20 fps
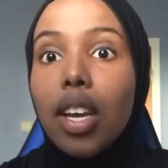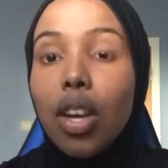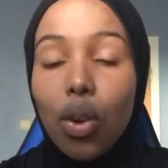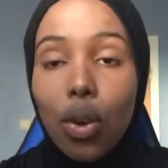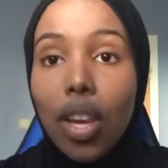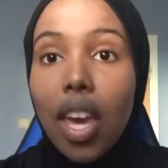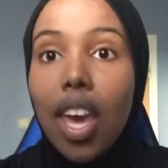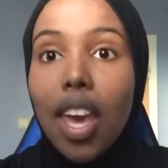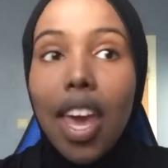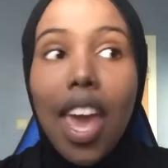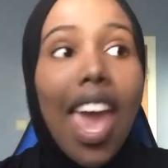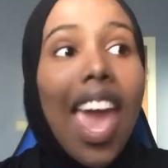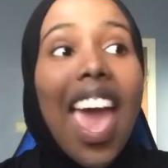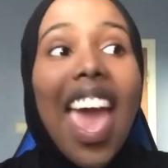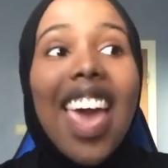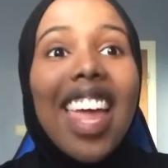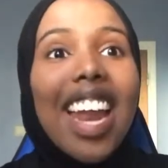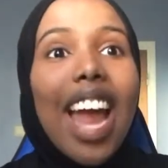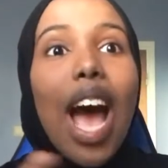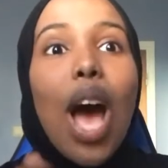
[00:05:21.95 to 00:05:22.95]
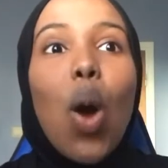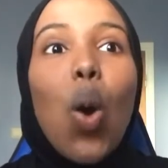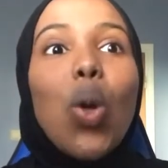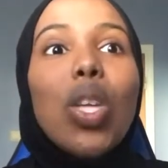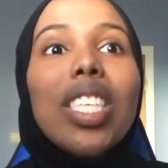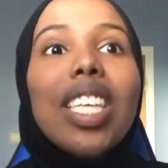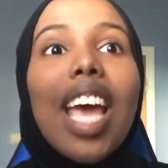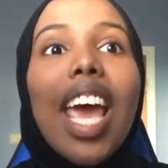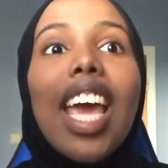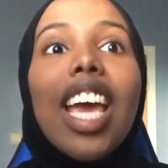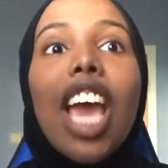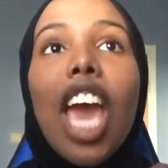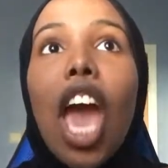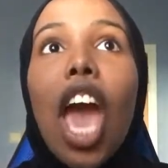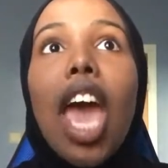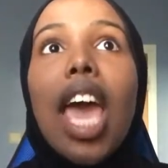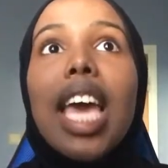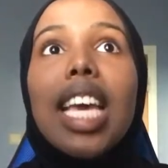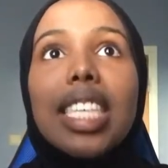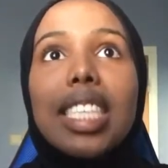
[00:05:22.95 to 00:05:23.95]
Okay. And I was like,
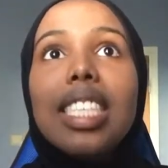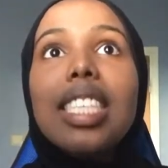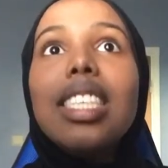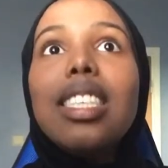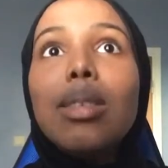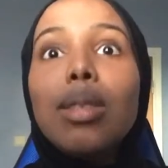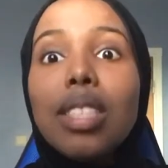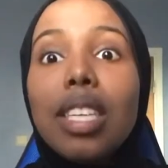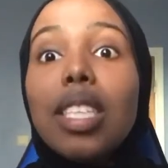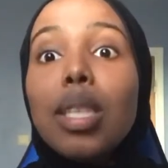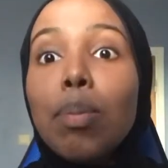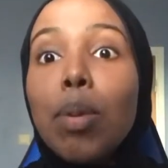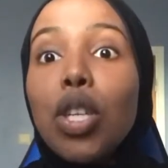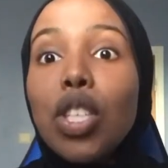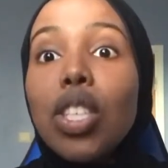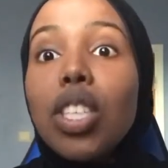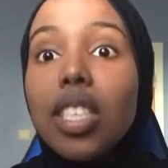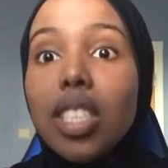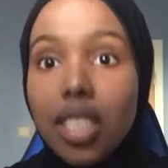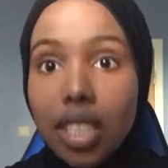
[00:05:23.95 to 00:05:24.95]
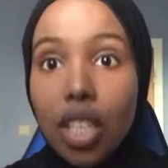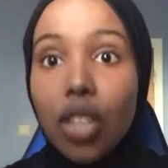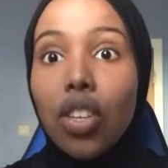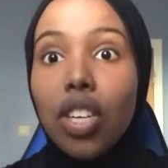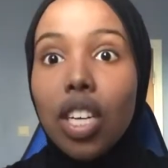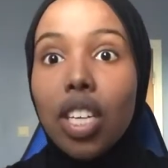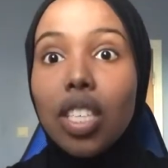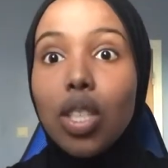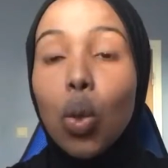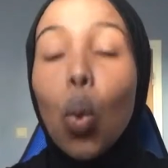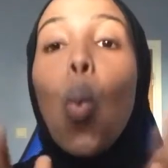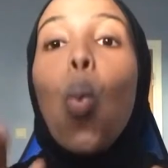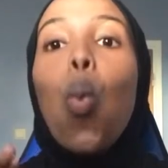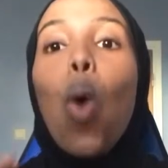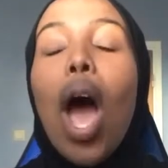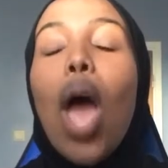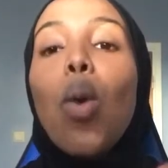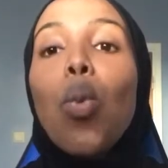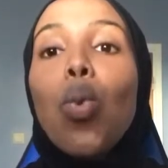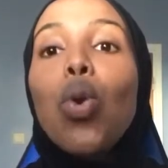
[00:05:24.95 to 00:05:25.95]
is this person serious?
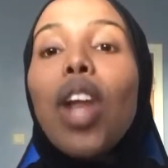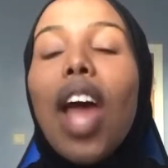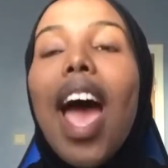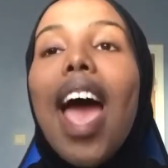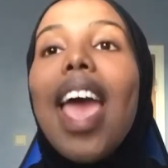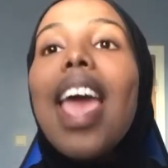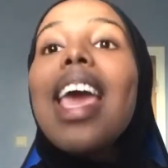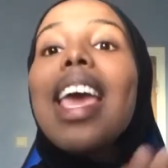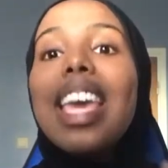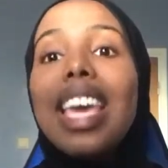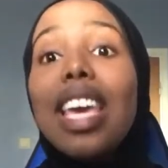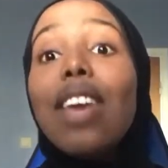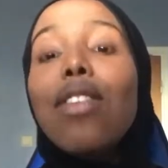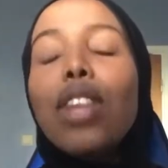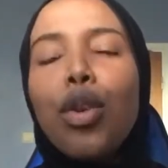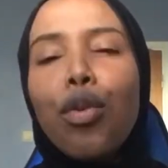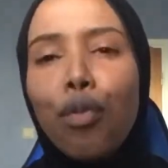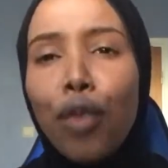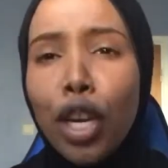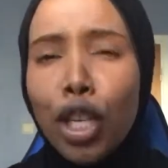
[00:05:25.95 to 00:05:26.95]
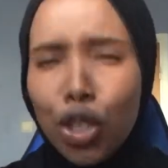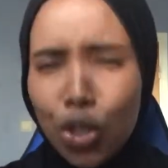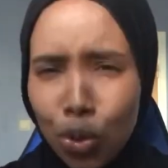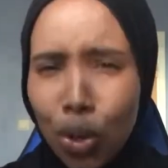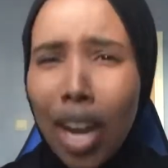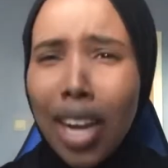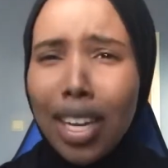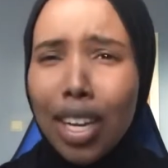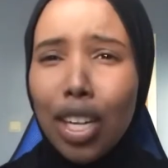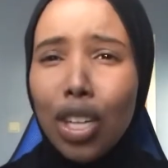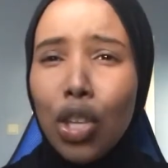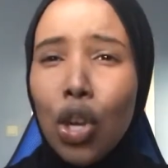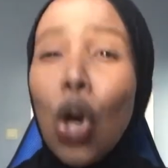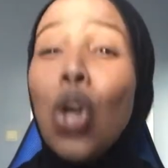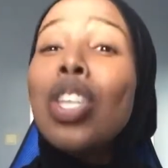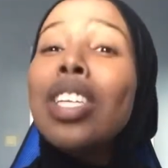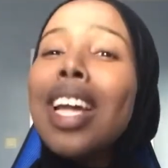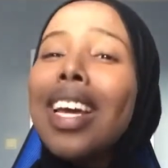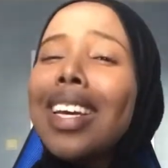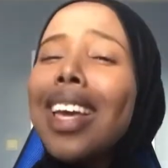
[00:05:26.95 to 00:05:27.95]
Why would I, even if I drank
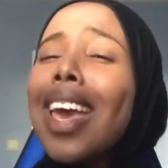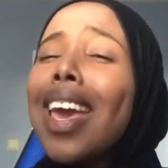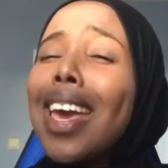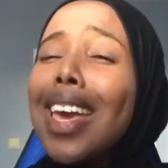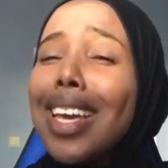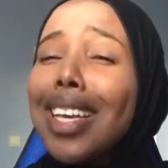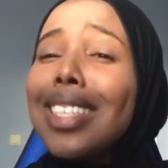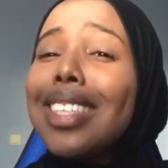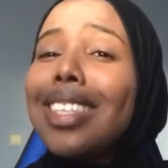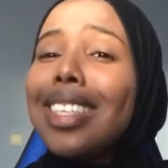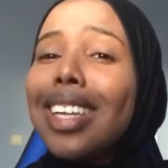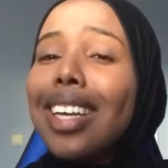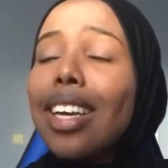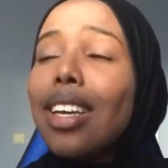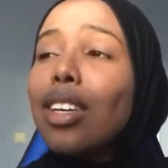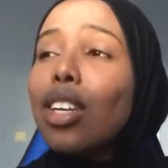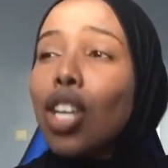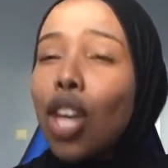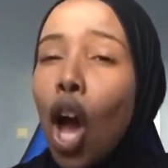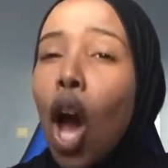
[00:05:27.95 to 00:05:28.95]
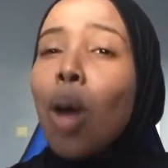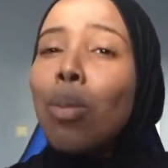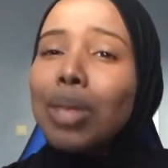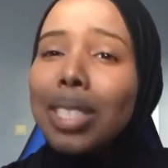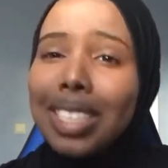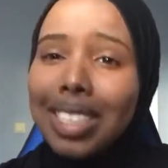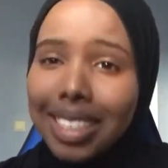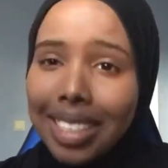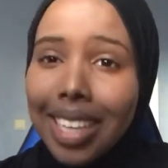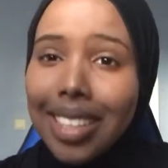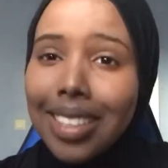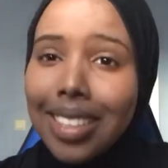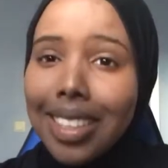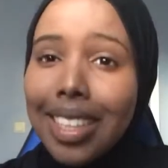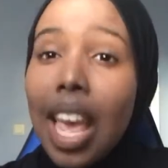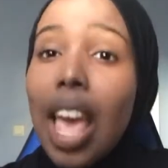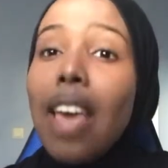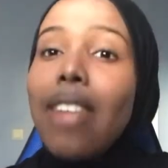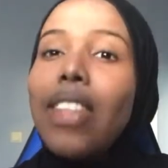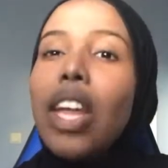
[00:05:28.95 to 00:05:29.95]
alcohol, like, isn't it common
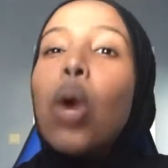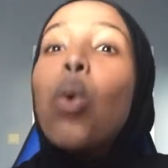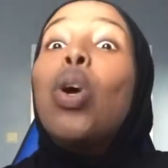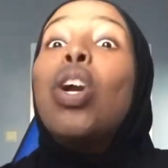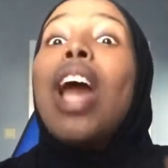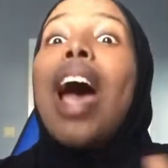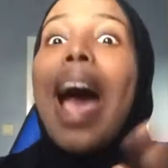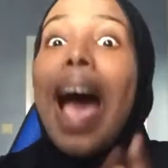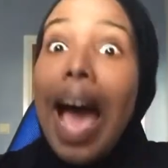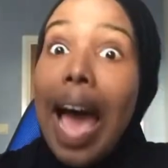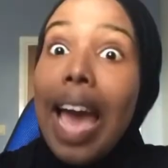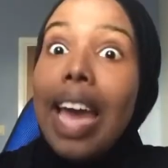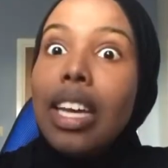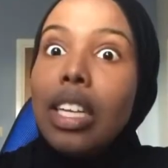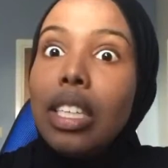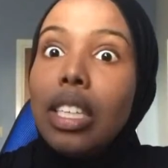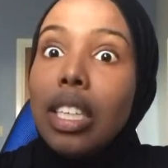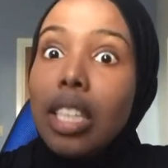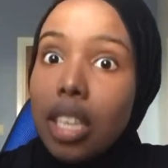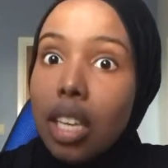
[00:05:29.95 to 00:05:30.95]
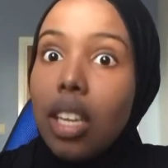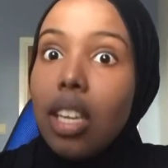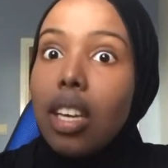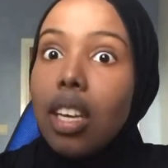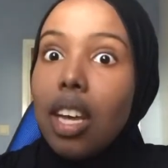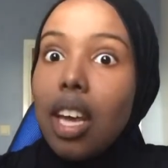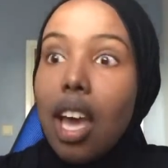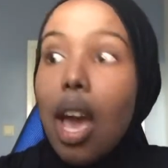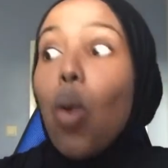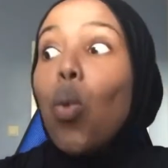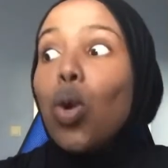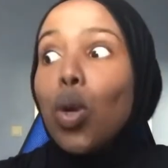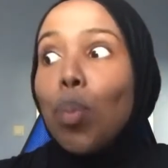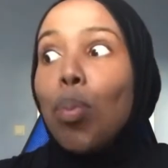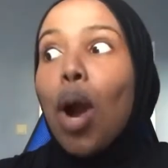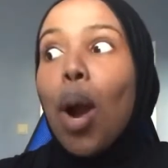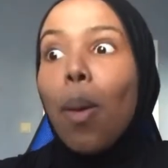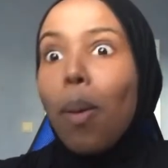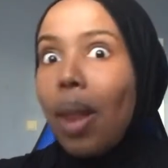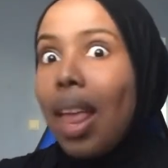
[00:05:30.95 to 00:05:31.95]
sense that I would hide it? I would
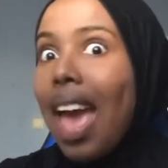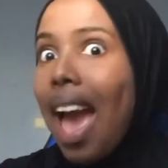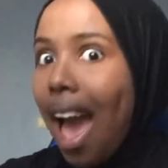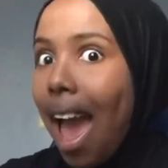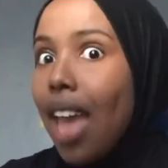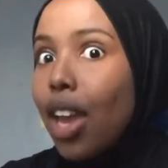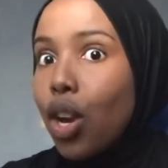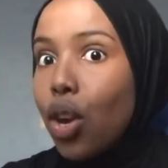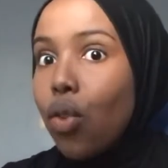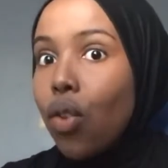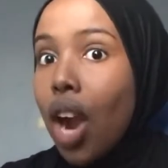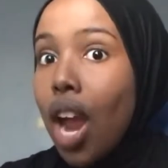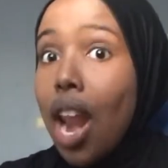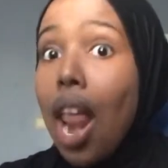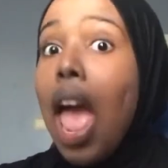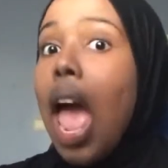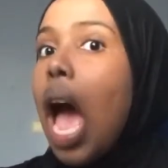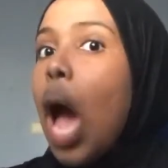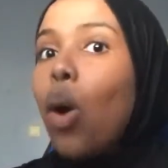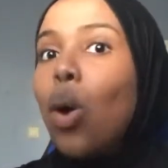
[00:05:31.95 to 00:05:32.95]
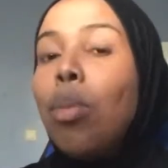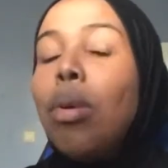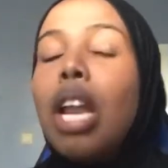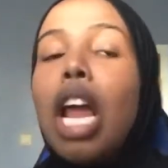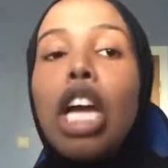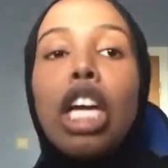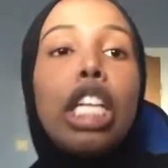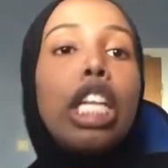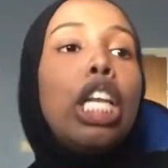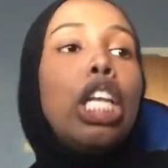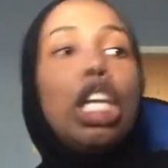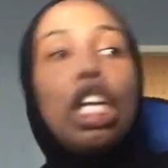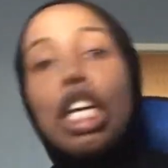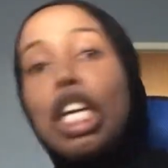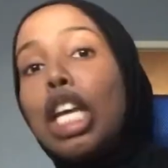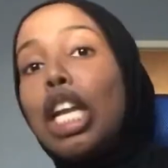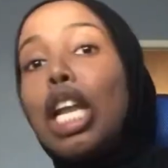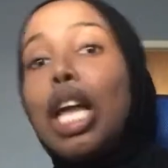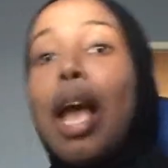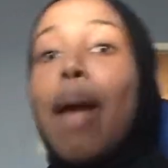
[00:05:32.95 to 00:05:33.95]
probably hide it, right? I would be like,
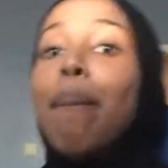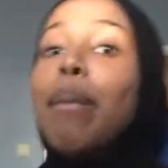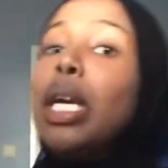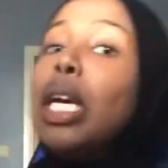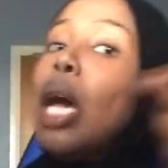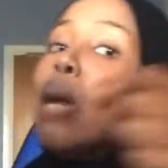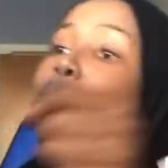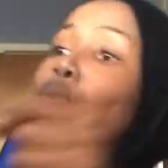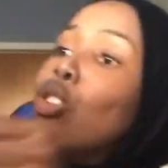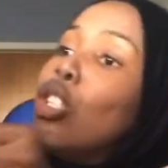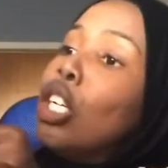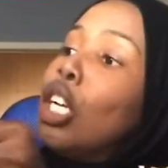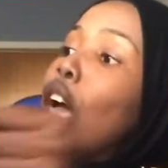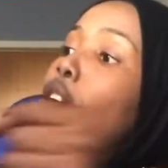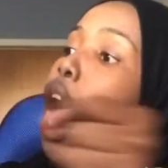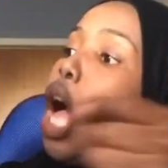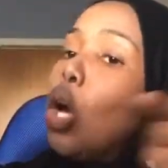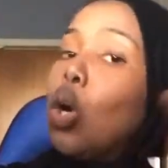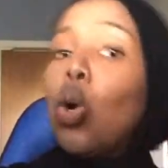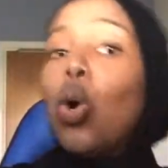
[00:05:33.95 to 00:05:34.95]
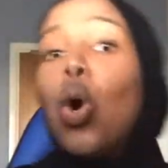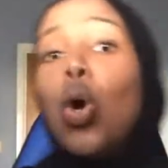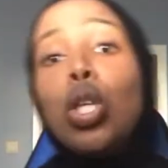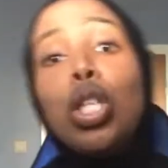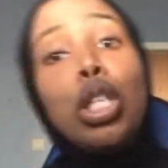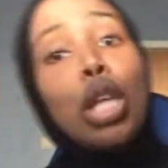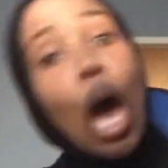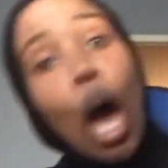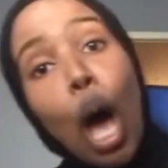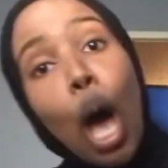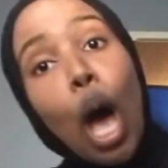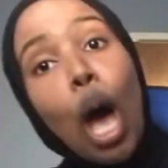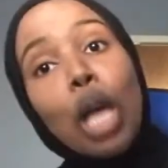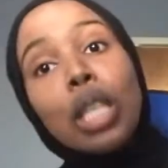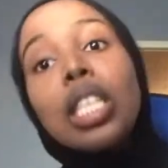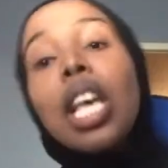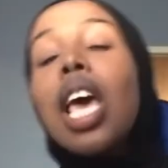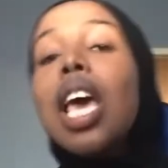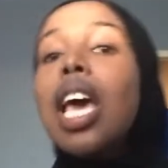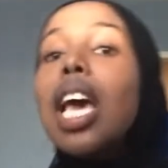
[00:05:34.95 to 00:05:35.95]
look at me, I'm drinking alcohol,
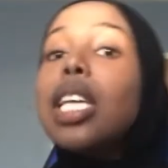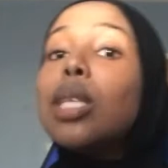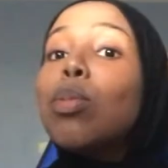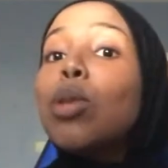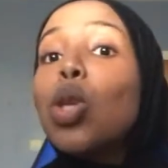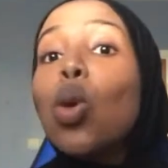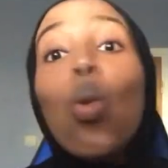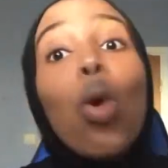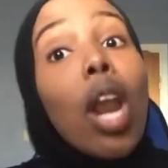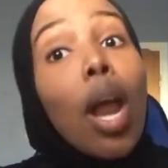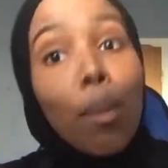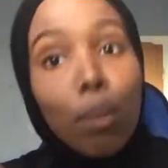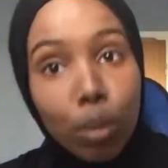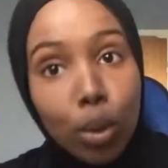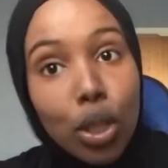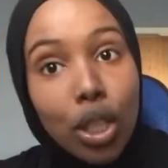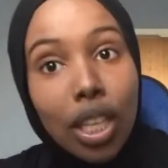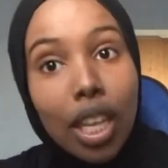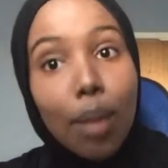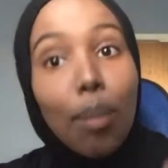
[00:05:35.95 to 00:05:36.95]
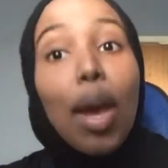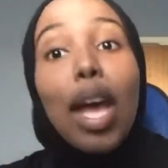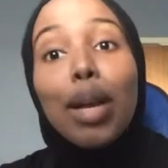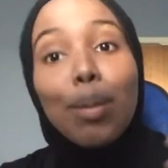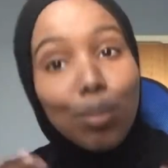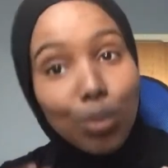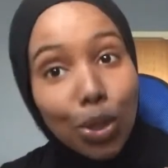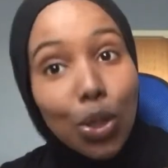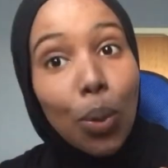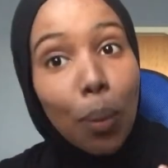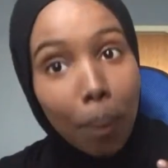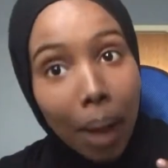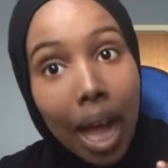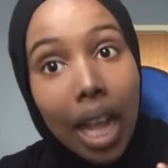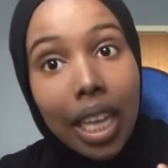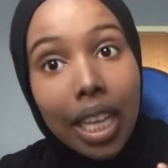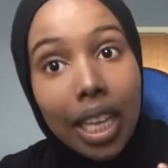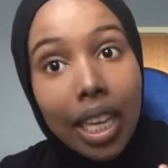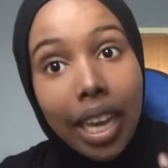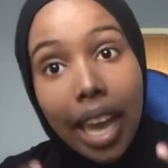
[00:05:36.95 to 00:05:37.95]
y'all. Especially when I'm Muslim, I'm
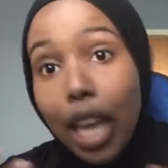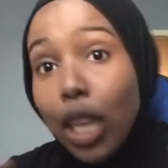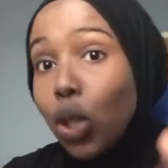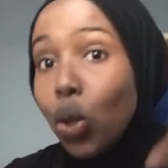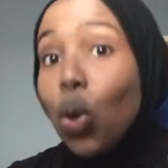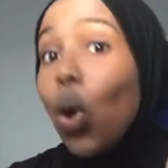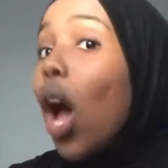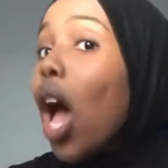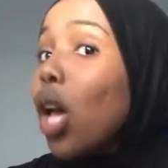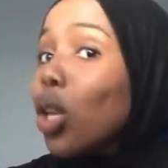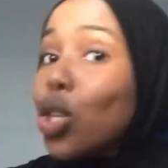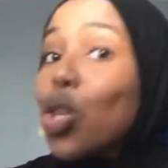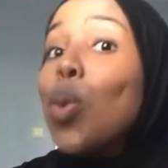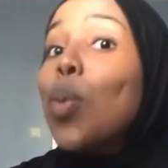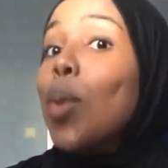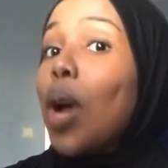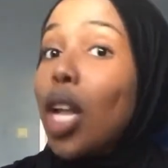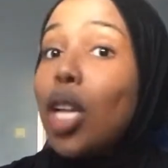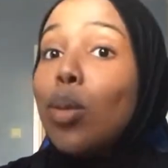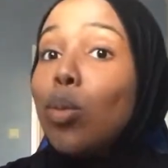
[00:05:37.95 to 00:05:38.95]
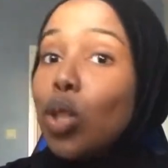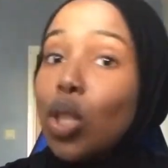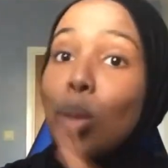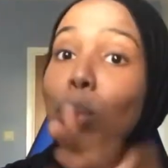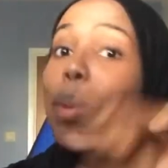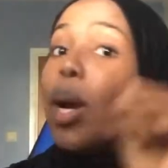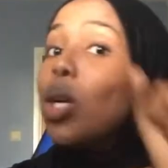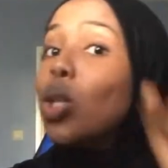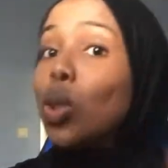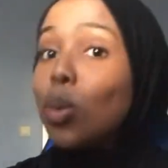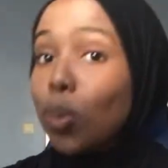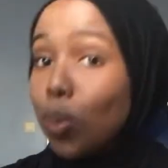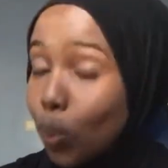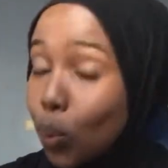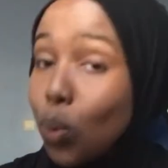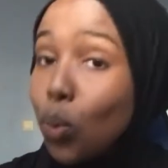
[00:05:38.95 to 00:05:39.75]
Somali, and you know how Somali Muslim parents